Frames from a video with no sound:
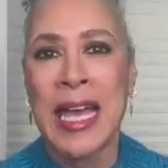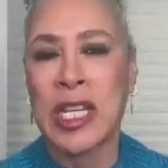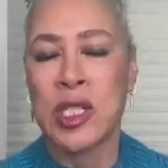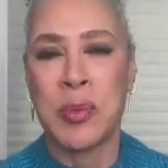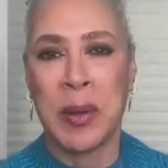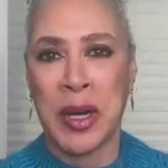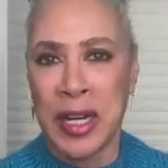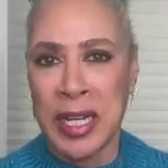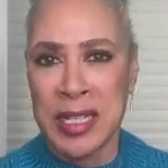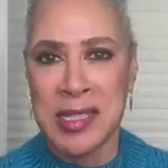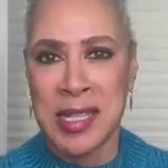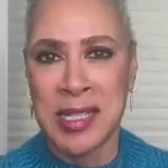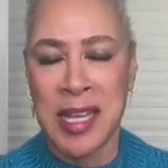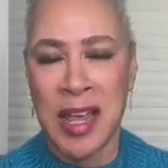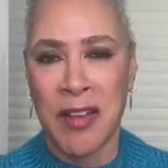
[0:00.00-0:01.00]

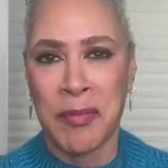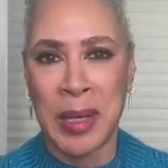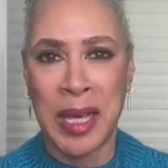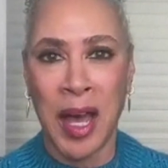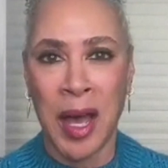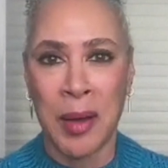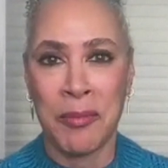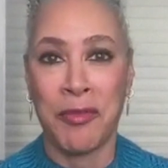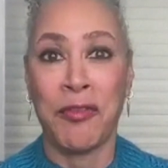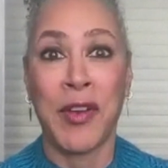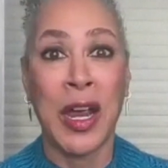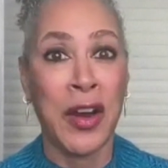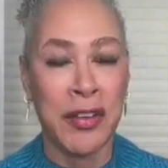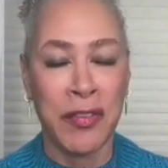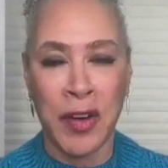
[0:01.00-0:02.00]
Experiences have become
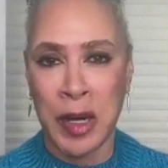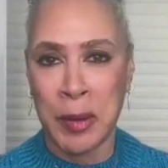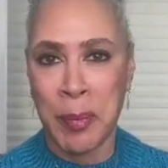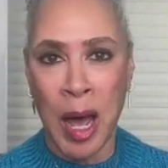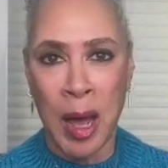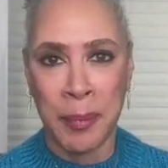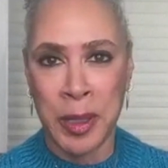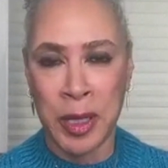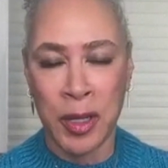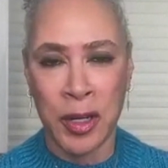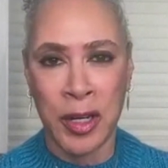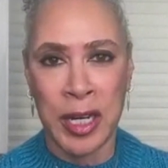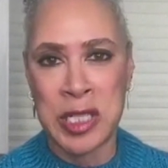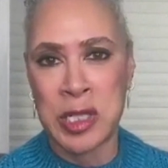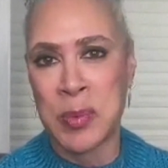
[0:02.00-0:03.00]
very, very popular,
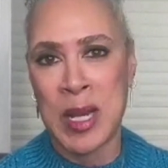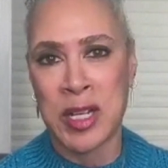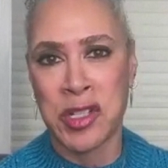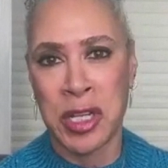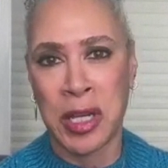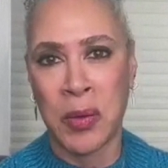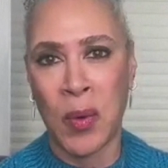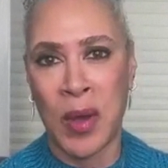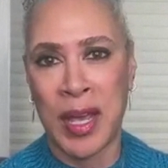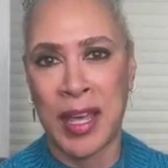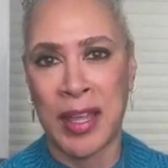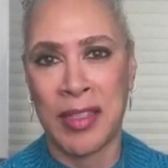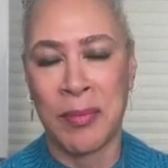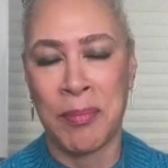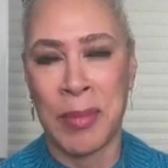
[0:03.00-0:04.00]
especially
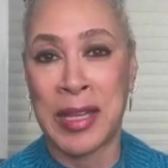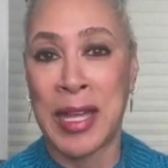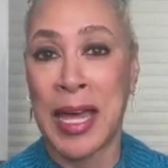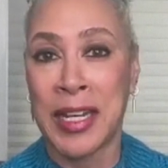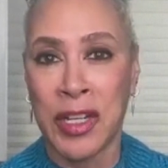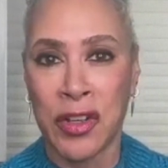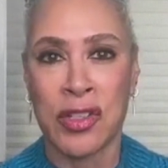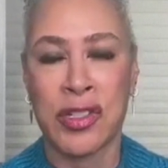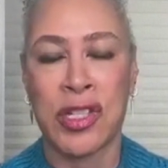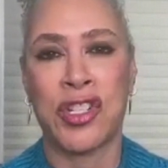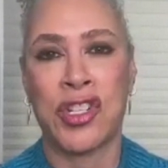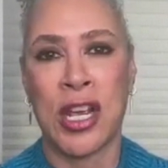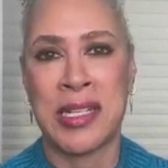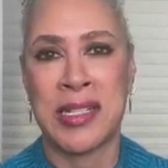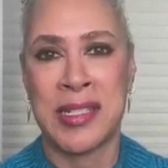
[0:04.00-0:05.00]
with millennials and
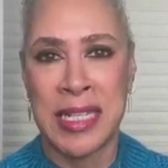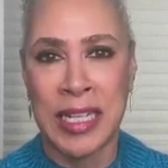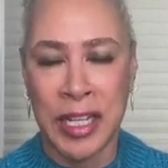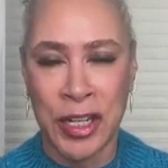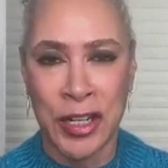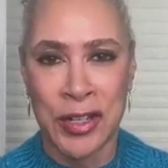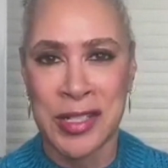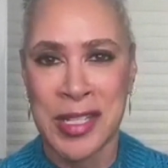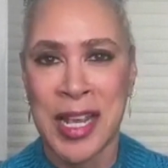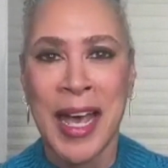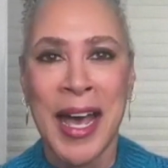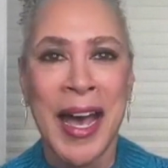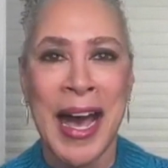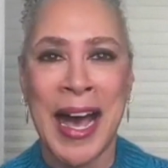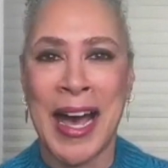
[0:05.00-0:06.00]
Gen Zers.
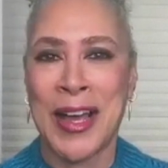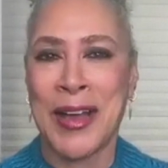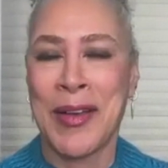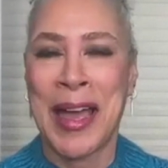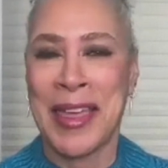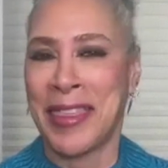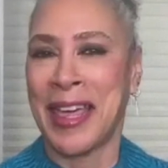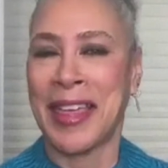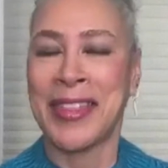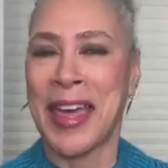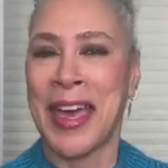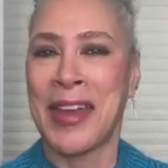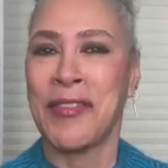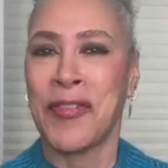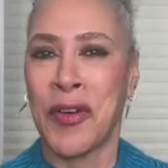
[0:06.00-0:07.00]
I think
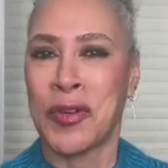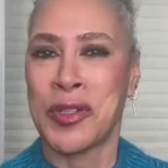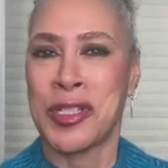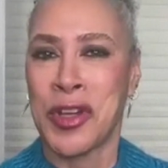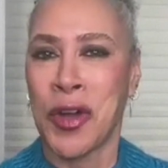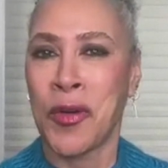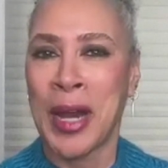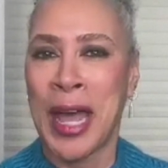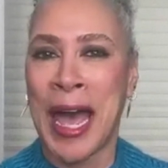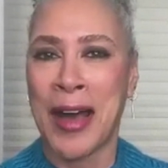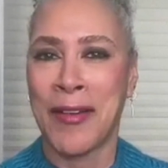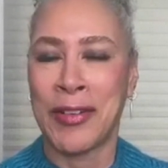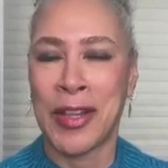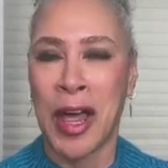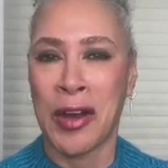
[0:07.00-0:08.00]
that folks don't have
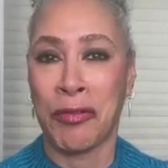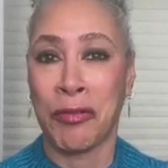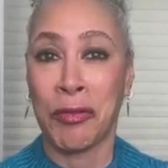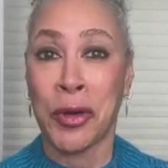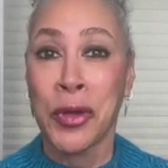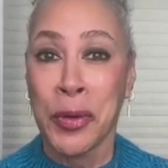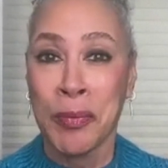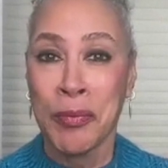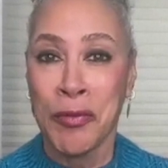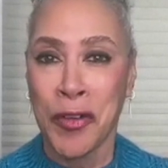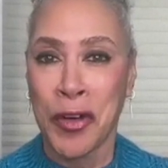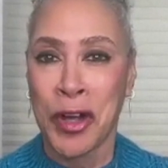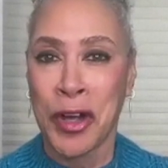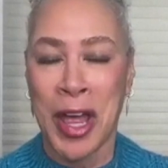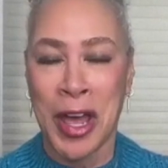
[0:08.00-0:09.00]
a lot of room for
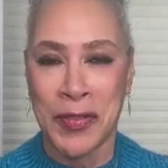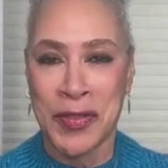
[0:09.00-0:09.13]
a lot of